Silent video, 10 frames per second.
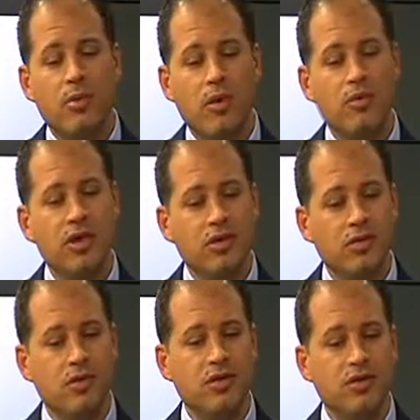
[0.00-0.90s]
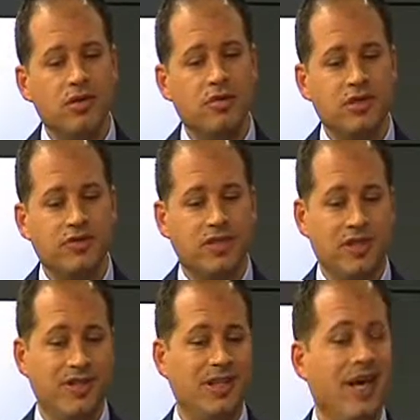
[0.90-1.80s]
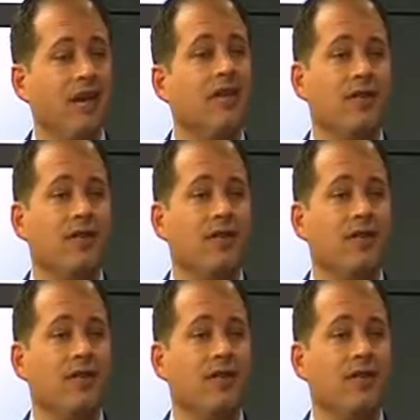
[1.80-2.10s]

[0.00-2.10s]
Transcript: what we do want to do is facilitate